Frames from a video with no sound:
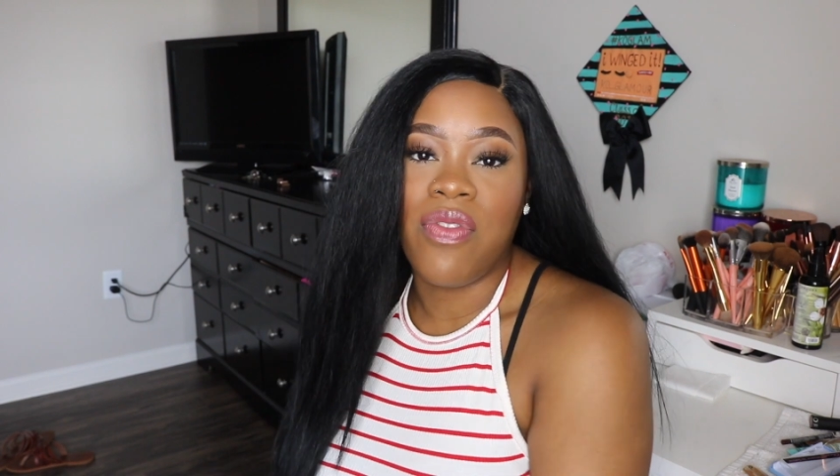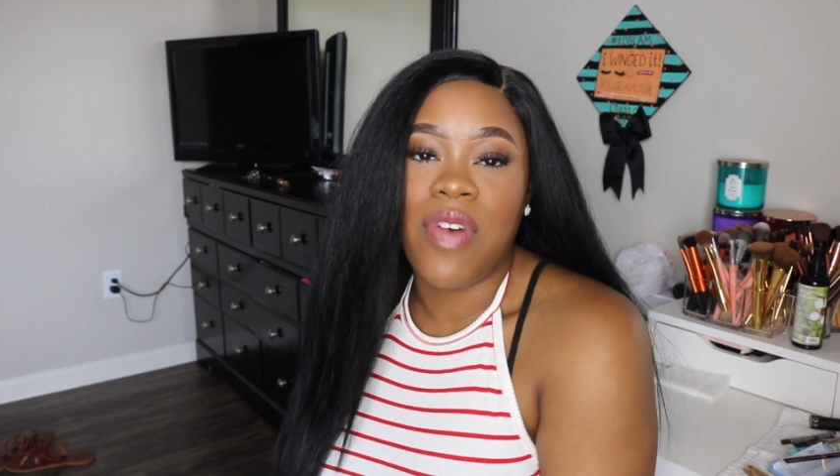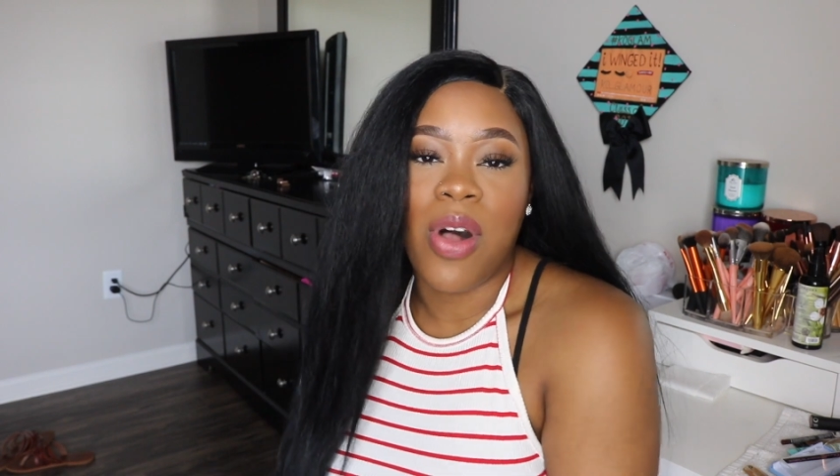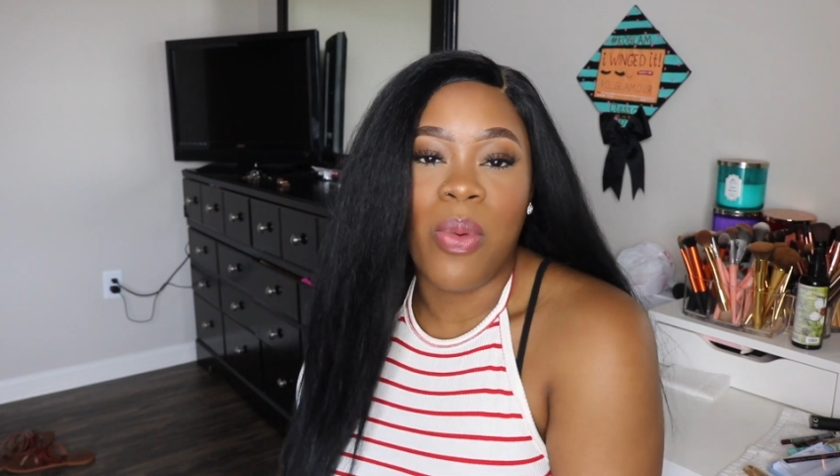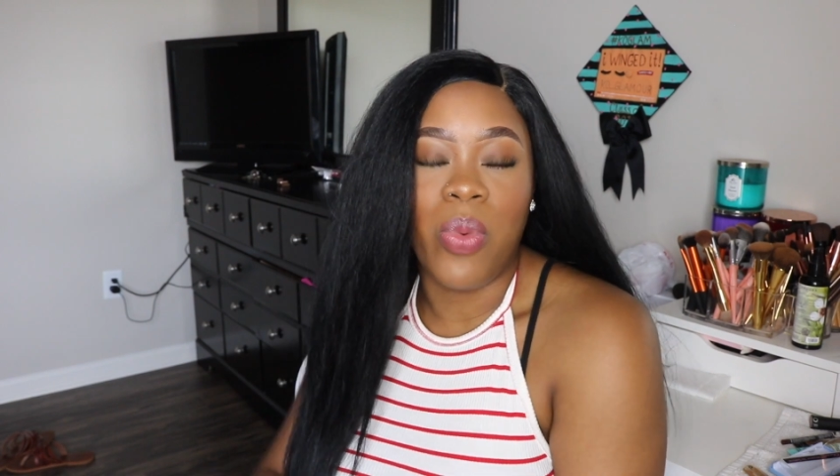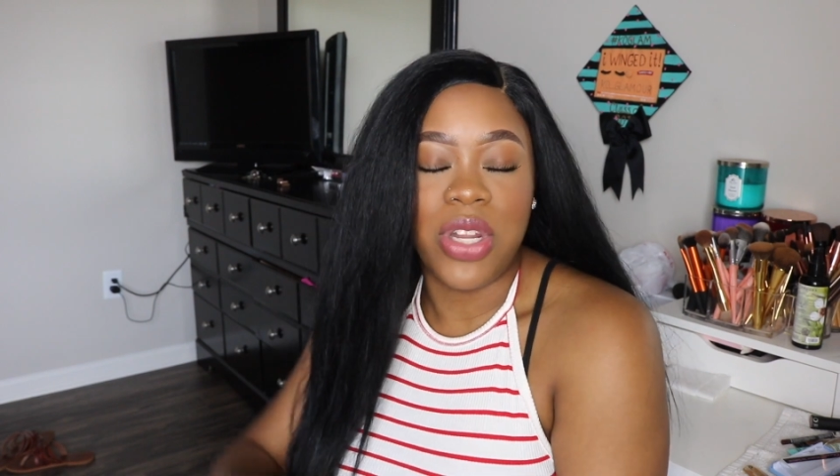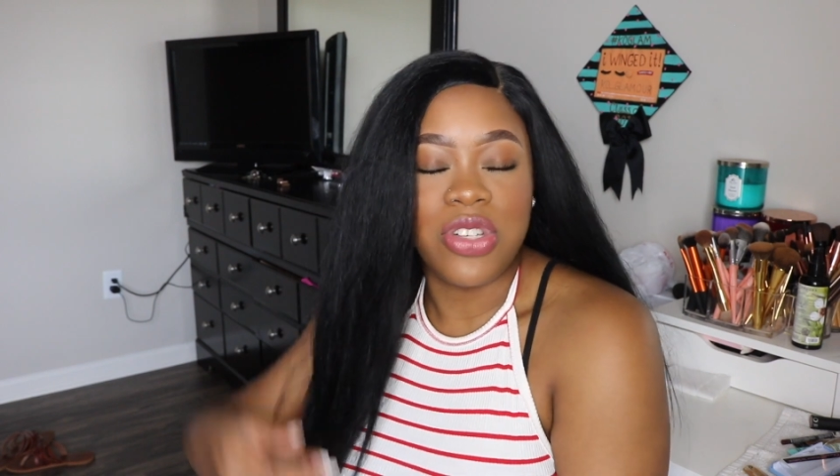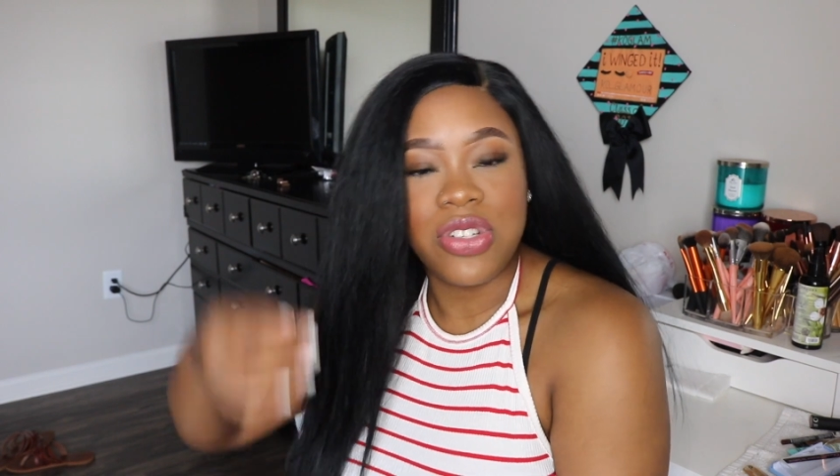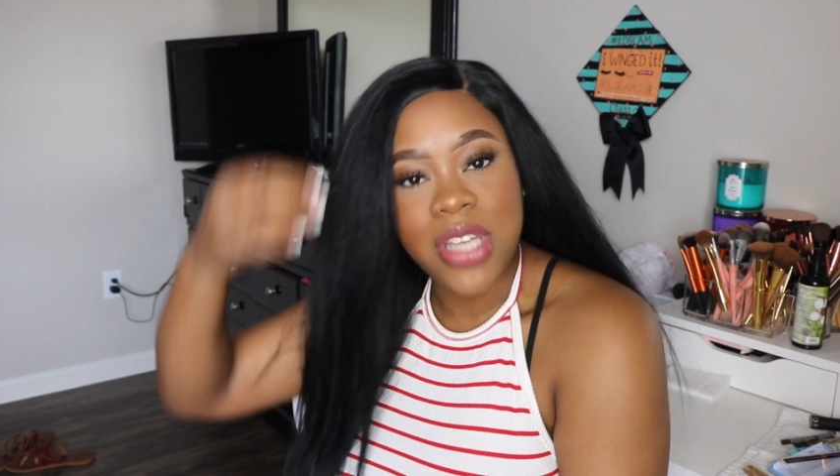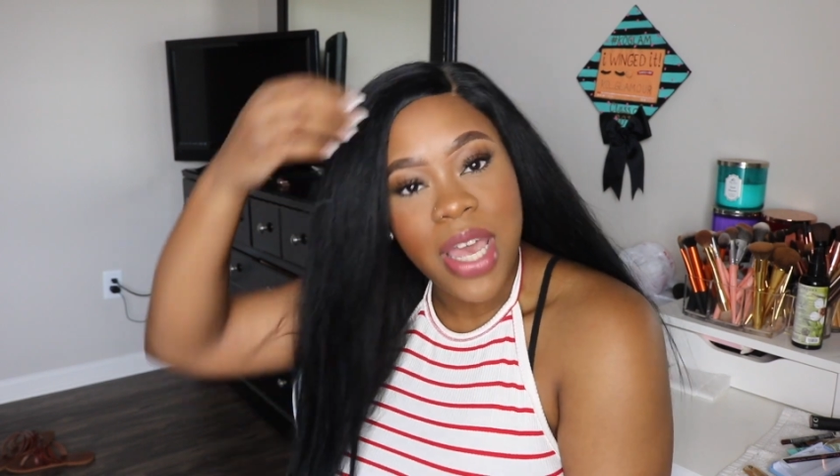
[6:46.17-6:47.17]
a fall
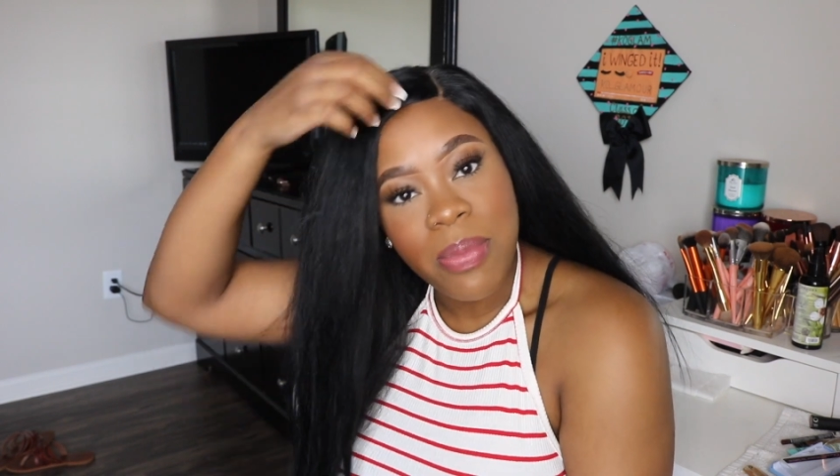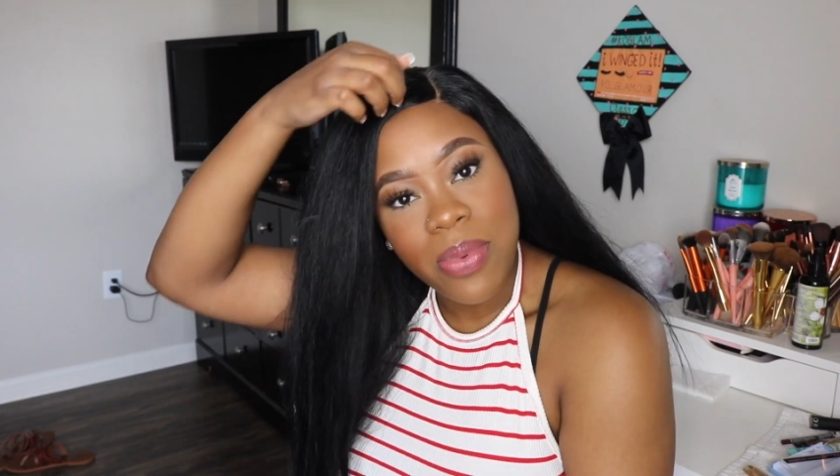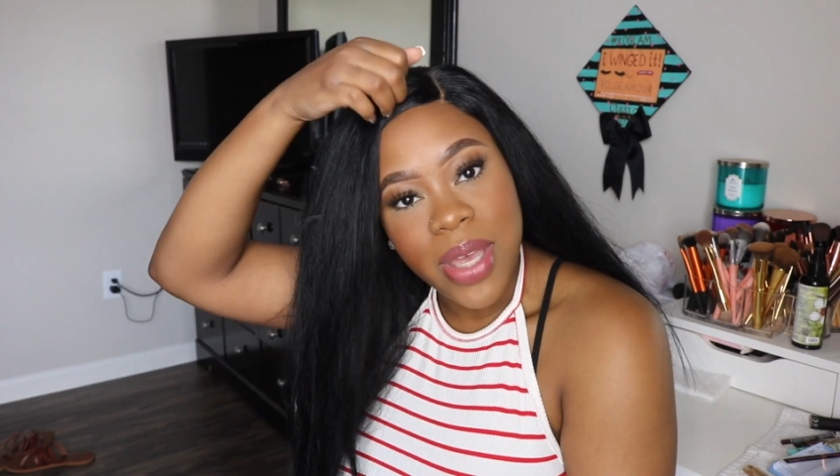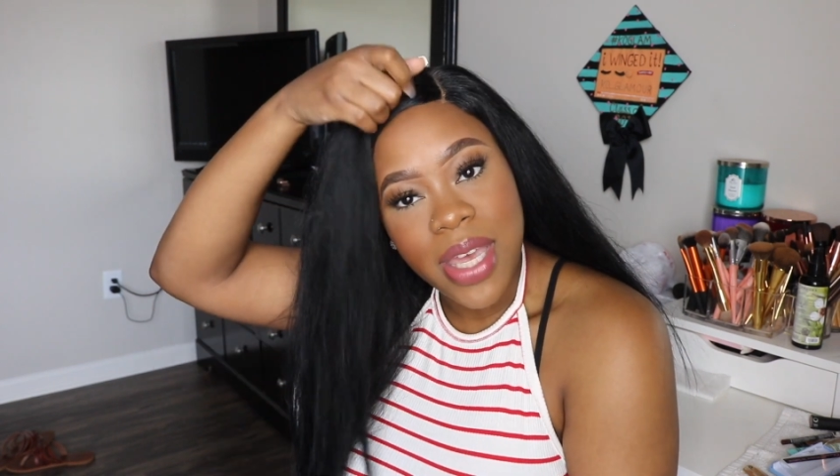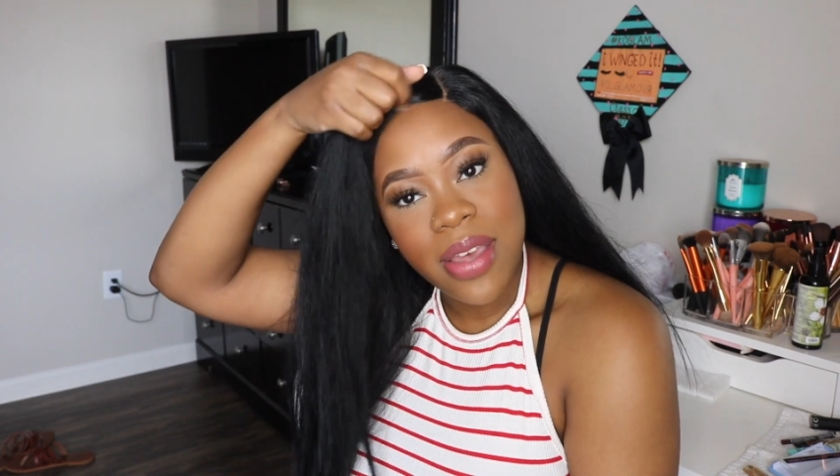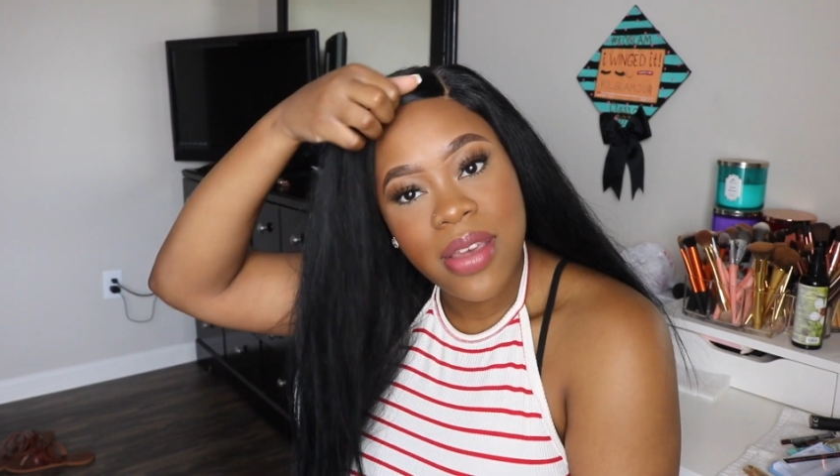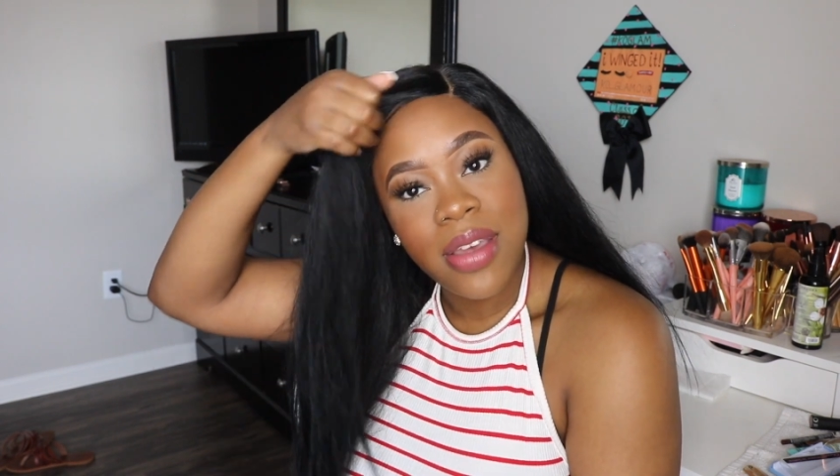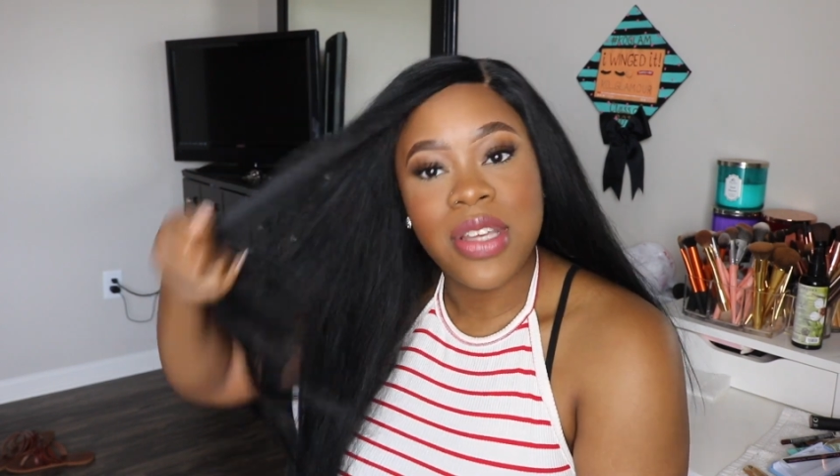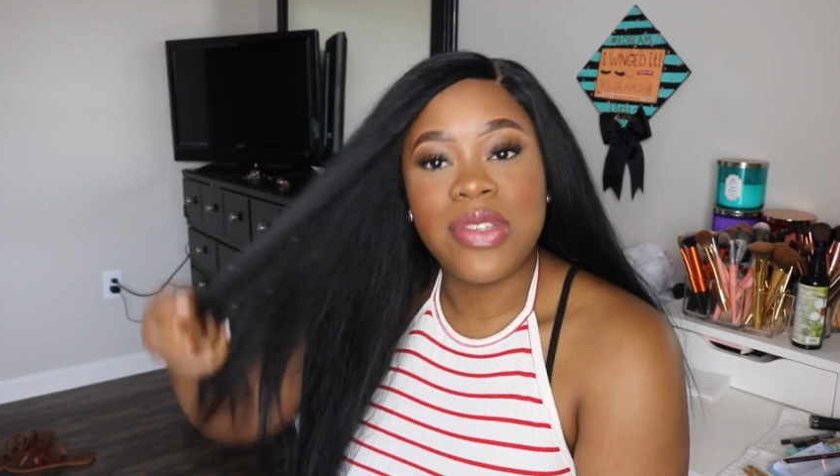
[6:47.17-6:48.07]
winter type wig